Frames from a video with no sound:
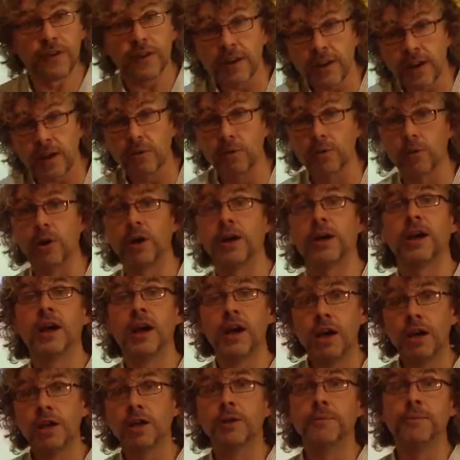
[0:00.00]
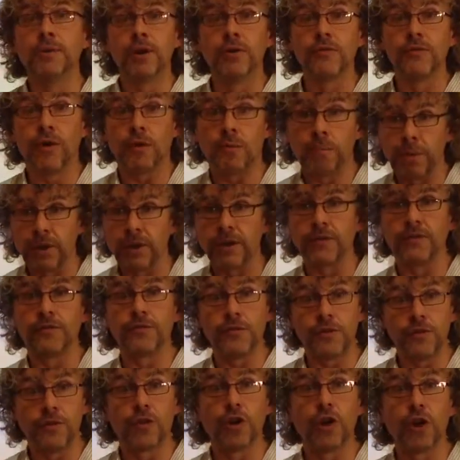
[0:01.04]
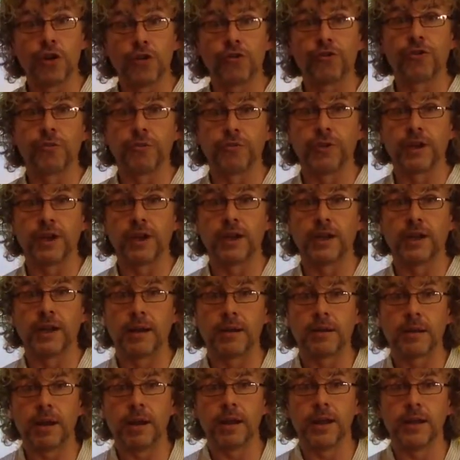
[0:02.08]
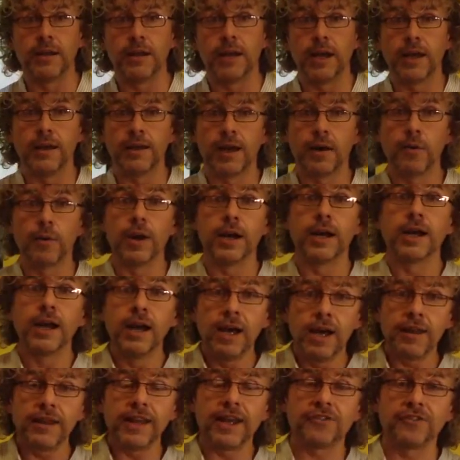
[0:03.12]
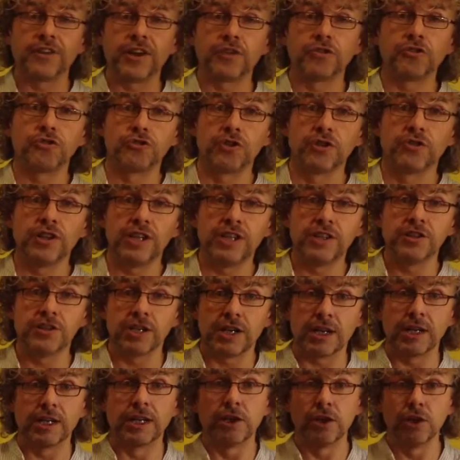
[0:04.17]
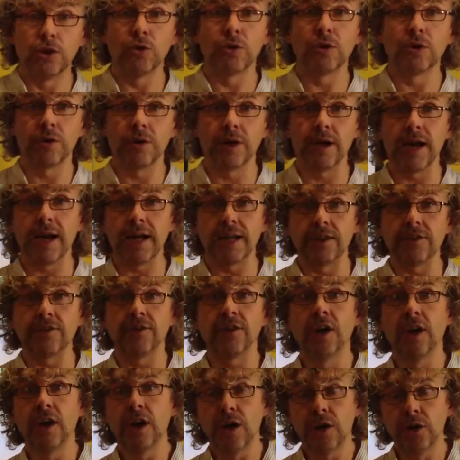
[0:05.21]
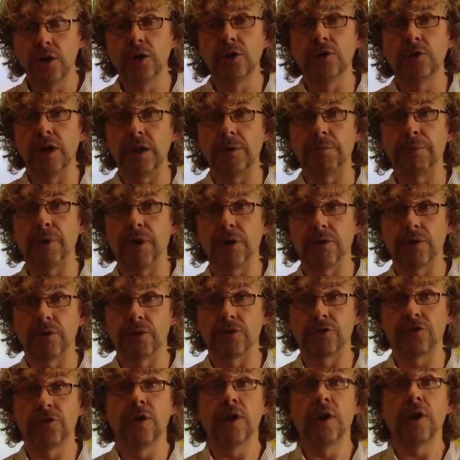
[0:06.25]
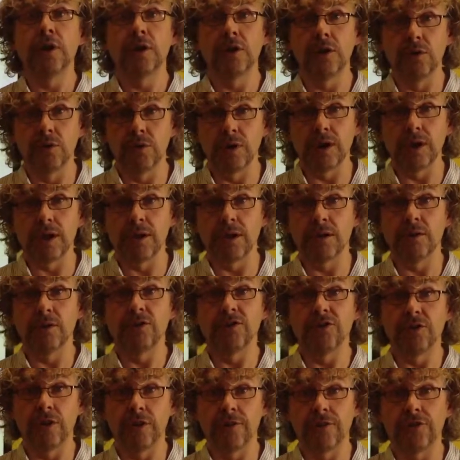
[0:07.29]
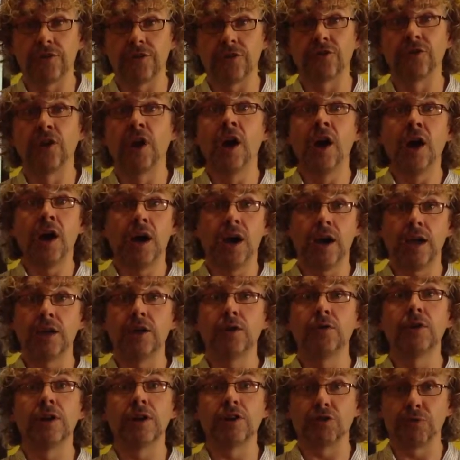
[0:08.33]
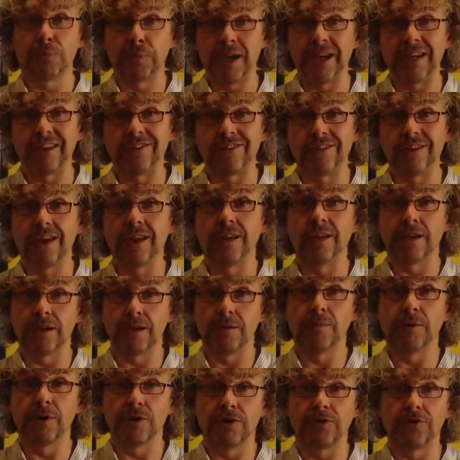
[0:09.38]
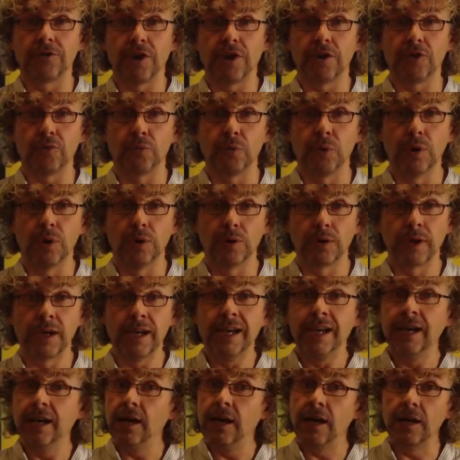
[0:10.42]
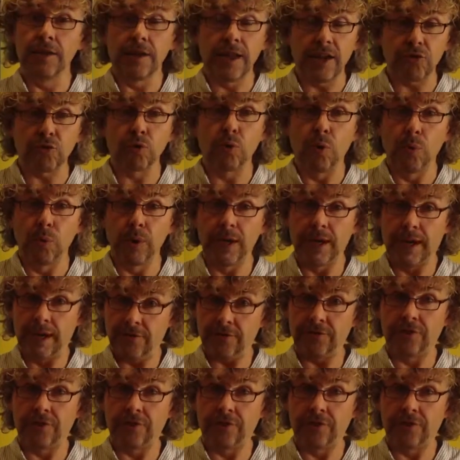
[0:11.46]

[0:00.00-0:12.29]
it the best opportunity. If it didn't work, you move on, but you've learned something in that way. And that's how strategically you create unique products, unique services, a unique space in a commoditised world.